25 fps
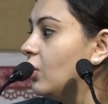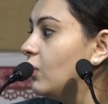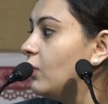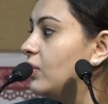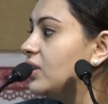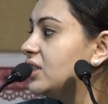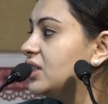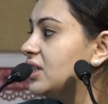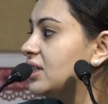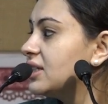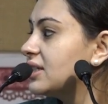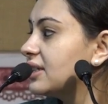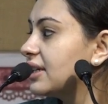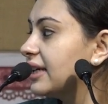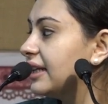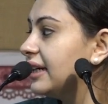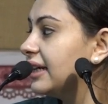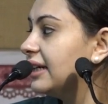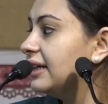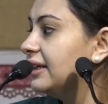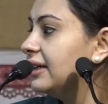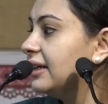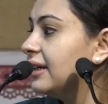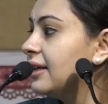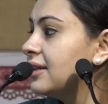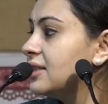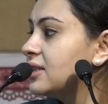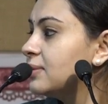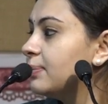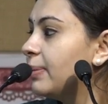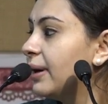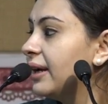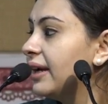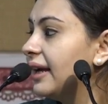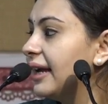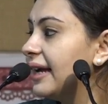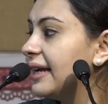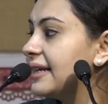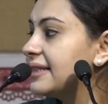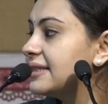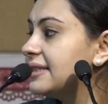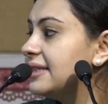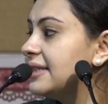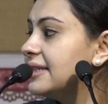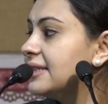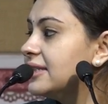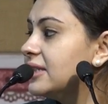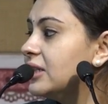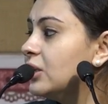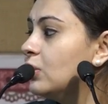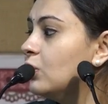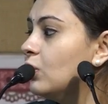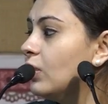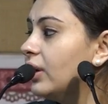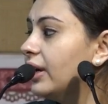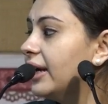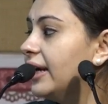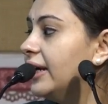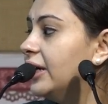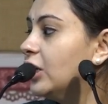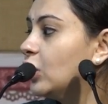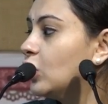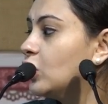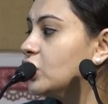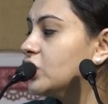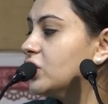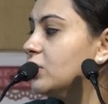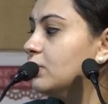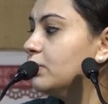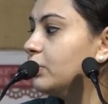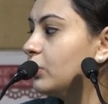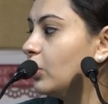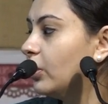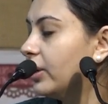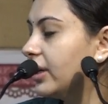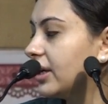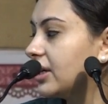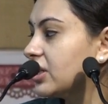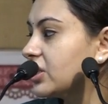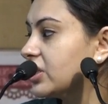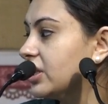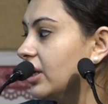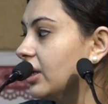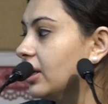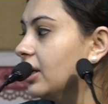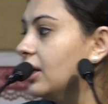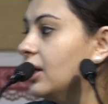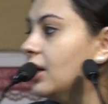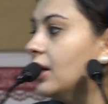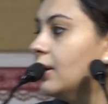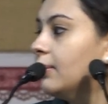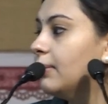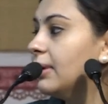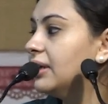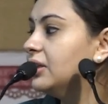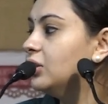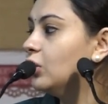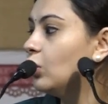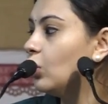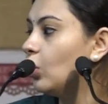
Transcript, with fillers: which is characterized by excessive androgen production by the